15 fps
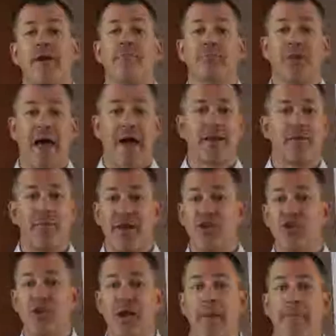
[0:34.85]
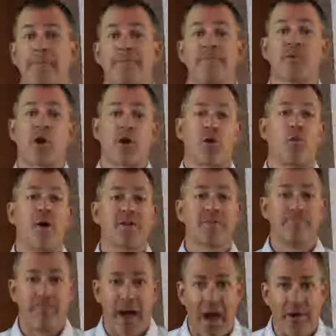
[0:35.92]
and platinum AGM
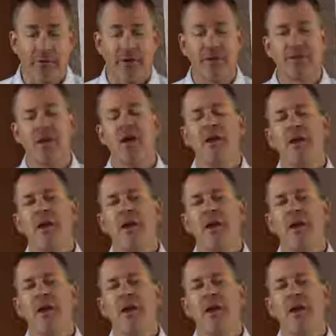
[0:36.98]
CarQuest batteries.